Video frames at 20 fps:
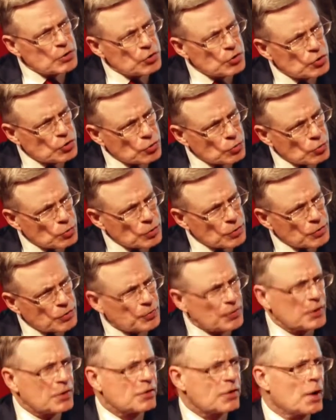do this.
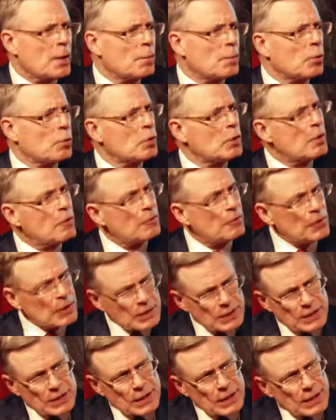For example,
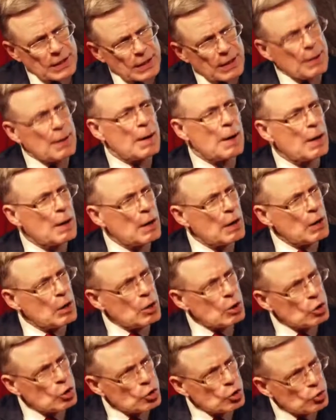firstly,
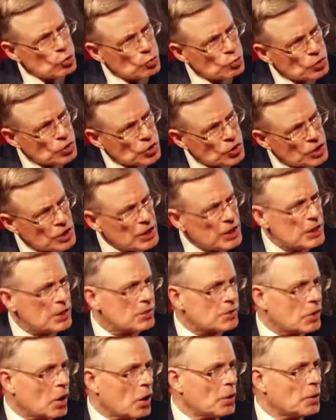you
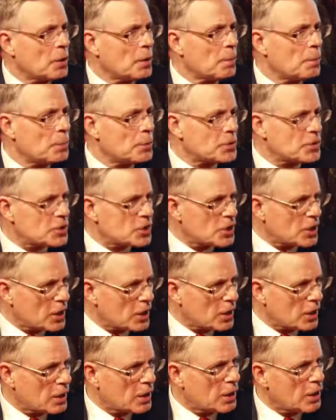seize on a
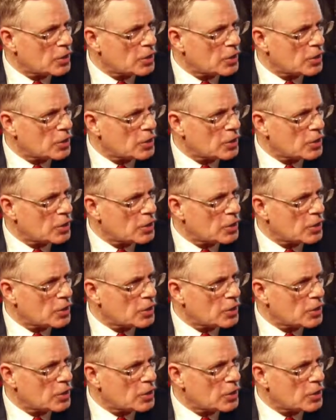particular